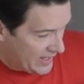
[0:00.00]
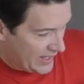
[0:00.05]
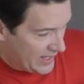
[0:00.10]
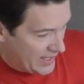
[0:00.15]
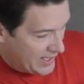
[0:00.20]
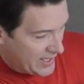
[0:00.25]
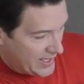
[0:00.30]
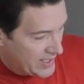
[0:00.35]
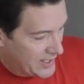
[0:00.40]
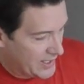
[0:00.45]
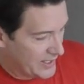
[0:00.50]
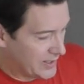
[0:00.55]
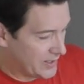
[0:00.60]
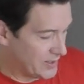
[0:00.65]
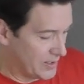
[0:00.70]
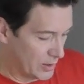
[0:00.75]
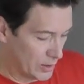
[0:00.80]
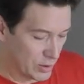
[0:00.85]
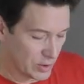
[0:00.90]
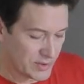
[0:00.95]

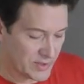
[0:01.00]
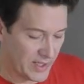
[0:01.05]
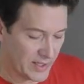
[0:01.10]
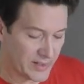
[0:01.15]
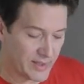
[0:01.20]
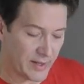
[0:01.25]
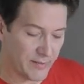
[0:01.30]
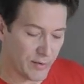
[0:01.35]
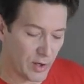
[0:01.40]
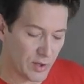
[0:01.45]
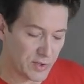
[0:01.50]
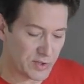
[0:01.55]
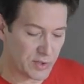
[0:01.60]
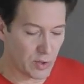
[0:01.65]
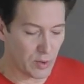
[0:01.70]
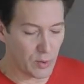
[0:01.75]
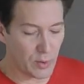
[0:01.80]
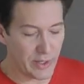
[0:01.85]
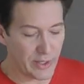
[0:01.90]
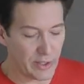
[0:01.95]
and it looks like they've
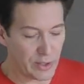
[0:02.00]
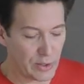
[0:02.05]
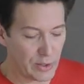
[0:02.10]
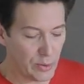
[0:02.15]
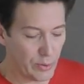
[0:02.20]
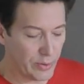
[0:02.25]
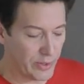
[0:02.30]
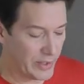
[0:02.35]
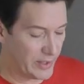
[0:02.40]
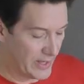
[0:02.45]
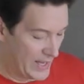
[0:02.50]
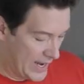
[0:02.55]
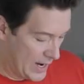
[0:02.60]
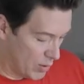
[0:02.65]
also included